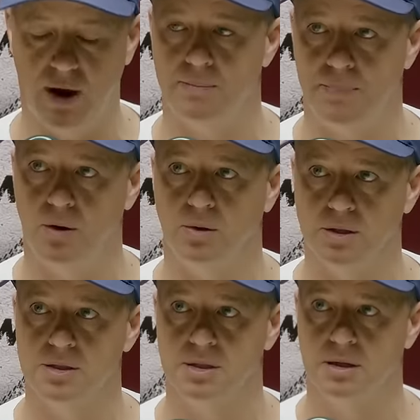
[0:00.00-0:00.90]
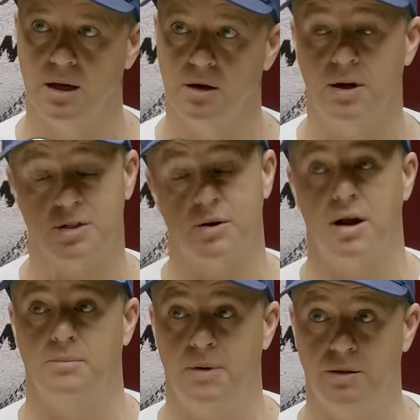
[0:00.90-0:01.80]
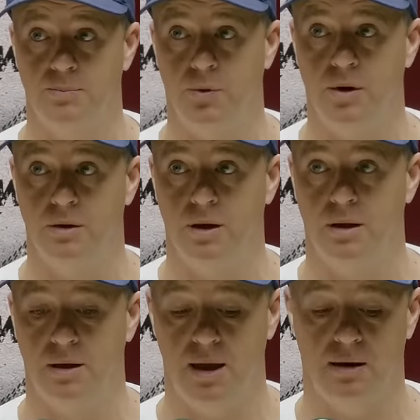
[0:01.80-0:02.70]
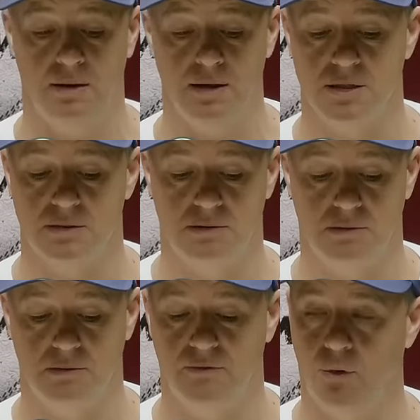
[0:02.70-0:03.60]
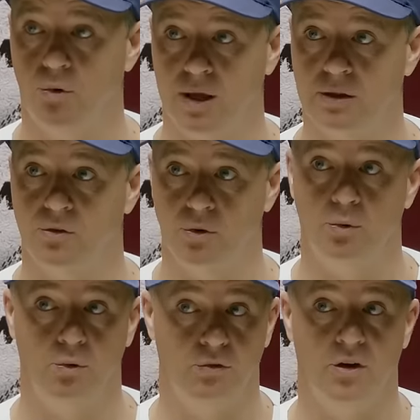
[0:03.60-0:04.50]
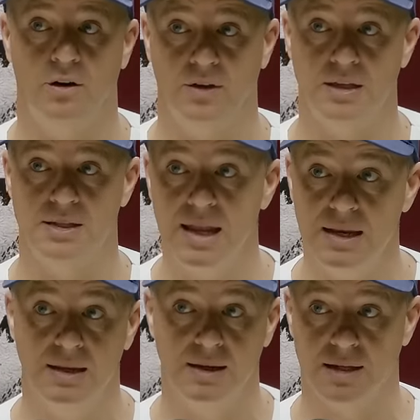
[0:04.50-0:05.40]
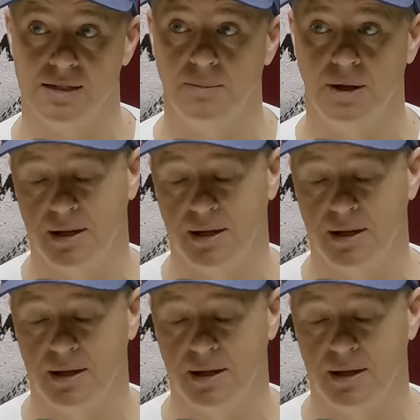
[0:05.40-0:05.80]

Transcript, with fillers: great bowlers? And Crash Craddock made the point, how do these four get through all five against India next summer?